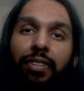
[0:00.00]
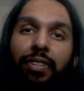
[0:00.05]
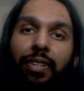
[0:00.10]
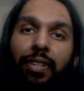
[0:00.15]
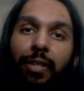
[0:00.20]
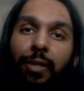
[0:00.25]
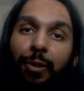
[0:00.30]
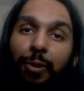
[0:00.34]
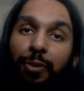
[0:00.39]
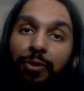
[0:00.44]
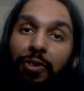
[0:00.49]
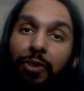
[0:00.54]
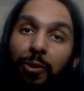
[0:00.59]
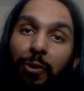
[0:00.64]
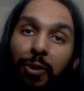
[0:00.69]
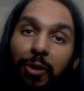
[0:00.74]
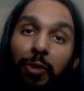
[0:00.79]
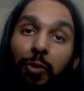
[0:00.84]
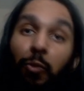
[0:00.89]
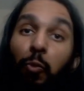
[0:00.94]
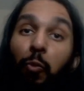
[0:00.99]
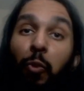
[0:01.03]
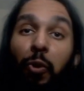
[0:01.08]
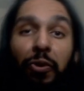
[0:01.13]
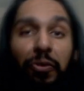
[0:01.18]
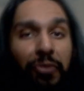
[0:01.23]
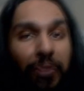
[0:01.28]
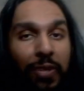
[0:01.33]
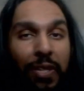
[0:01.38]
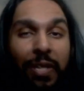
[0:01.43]
Hello everyone,
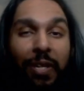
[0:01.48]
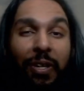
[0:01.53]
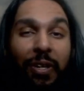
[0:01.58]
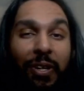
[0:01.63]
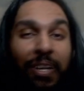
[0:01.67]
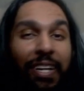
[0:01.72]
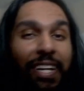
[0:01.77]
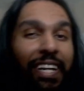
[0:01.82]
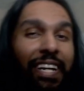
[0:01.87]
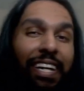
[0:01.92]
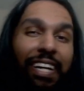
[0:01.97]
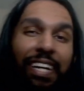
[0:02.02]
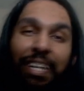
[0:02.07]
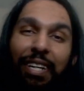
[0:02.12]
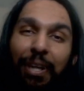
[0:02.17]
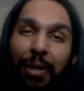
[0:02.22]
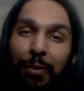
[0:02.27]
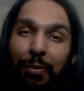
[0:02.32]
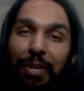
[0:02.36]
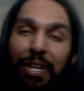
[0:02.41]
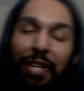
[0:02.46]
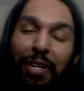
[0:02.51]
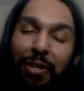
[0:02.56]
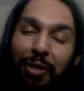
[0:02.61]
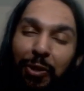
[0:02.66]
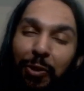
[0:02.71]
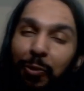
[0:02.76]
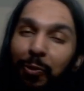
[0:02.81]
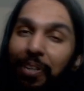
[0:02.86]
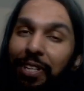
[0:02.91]
Wolfie here, coming
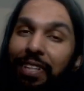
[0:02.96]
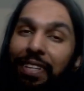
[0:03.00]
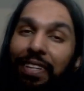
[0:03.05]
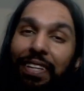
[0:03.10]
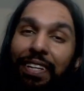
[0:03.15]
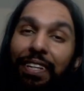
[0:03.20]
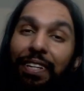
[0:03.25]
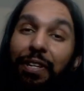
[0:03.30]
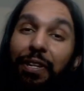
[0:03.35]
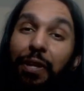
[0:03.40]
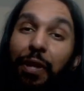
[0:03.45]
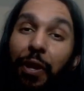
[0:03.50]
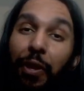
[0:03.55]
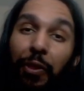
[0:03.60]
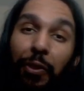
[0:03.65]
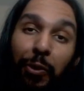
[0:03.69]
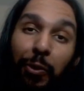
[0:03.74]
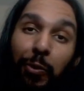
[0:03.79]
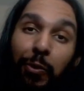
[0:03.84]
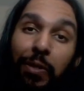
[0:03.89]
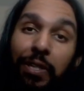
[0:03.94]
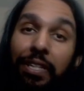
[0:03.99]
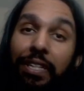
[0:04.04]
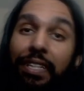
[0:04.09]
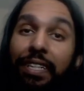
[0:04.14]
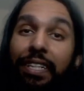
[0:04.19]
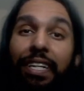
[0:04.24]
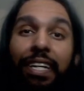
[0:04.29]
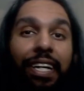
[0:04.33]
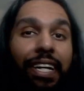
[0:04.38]
at you with another
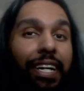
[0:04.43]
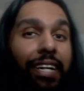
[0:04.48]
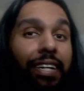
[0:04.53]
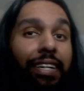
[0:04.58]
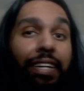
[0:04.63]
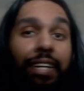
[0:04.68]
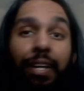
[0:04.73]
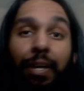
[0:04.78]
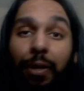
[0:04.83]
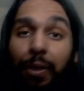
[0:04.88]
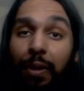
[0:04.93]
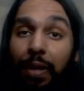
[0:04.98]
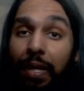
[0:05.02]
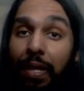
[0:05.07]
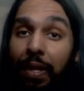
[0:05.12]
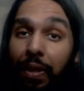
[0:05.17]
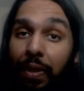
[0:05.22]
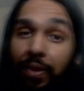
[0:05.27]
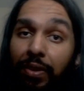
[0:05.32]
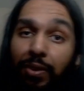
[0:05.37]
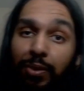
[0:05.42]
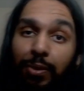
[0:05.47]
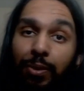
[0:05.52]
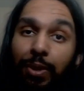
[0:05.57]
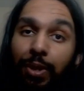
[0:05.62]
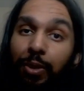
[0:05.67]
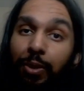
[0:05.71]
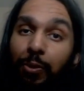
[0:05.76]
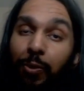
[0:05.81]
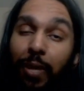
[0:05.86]
one. Now in this
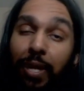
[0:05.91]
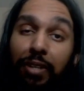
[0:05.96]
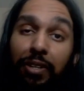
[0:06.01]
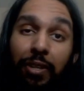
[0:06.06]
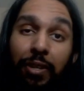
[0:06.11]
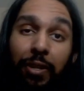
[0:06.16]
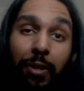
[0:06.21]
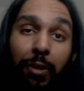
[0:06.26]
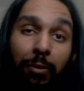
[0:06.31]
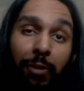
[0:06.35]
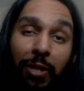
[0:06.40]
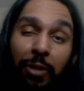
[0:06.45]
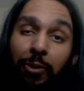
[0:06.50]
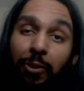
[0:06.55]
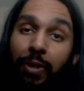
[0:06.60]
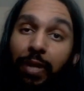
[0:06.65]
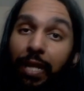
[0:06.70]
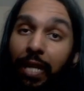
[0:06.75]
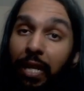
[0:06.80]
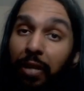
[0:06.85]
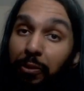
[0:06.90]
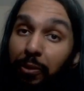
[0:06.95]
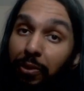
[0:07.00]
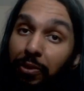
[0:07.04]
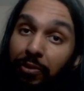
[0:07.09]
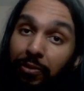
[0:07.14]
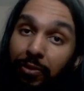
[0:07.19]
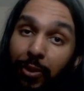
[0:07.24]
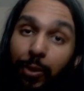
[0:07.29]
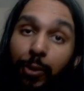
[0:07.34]
one, we're actually going to be doing a
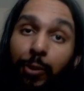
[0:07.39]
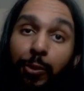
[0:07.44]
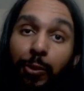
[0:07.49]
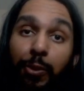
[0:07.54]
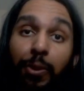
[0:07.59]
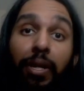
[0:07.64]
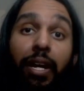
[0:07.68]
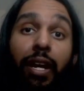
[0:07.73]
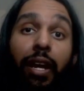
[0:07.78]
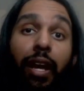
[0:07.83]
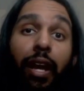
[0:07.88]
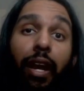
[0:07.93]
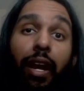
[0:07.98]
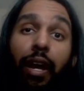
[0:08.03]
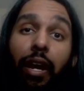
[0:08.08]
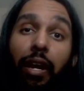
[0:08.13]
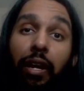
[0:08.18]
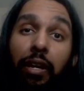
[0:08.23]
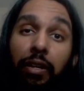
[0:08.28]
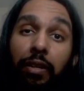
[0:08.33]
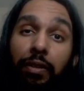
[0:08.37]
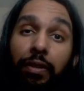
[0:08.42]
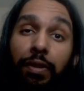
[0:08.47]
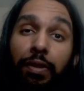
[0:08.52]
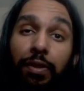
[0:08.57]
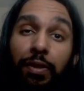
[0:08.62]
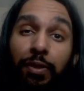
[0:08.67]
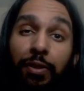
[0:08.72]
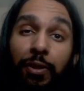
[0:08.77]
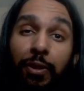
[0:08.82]
review, and
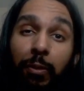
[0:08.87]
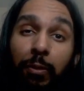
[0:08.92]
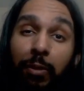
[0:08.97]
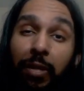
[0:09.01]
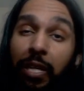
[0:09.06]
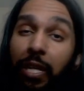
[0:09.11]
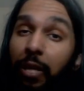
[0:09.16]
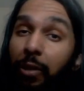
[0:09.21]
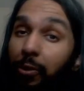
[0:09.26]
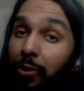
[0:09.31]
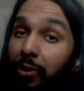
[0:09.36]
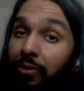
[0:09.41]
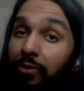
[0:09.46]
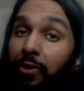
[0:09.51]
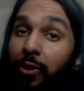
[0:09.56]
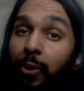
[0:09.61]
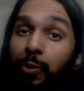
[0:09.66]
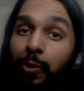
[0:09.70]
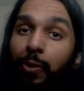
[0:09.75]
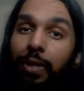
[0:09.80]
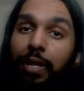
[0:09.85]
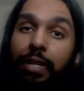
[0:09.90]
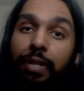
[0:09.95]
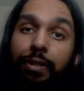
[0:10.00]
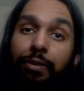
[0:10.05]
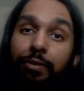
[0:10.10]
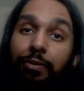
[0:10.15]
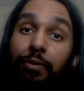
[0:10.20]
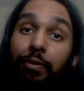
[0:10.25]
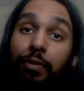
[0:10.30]
this is going to be a review
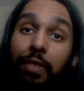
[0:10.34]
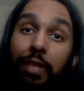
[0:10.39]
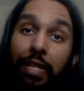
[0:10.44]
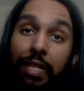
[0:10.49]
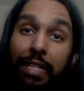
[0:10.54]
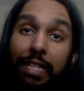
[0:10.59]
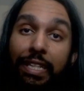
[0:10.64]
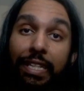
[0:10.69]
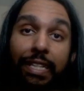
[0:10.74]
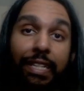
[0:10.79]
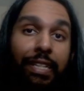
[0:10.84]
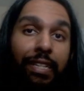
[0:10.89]
of cue